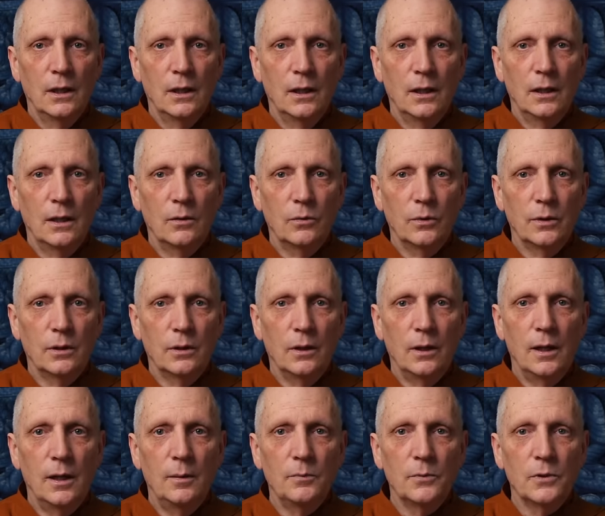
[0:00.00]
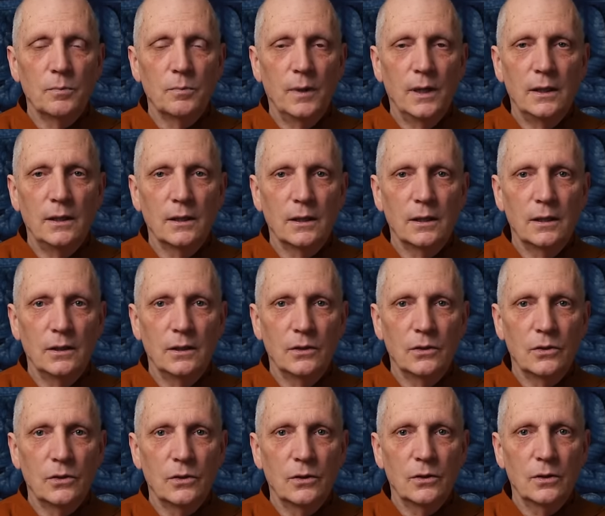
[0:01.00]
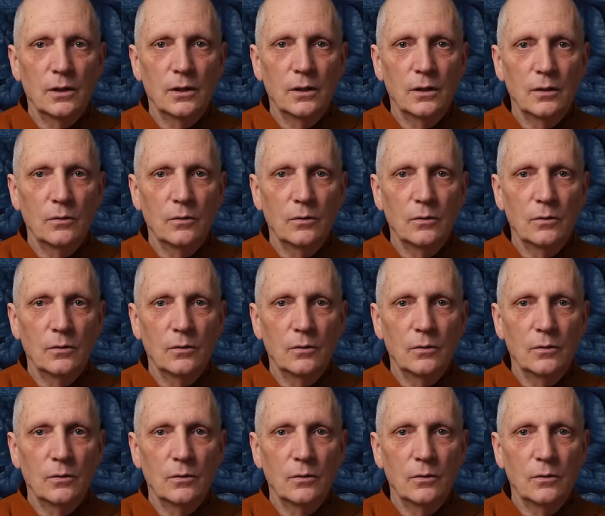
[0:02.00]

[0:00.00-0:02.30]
Uh, we're alms mendicants.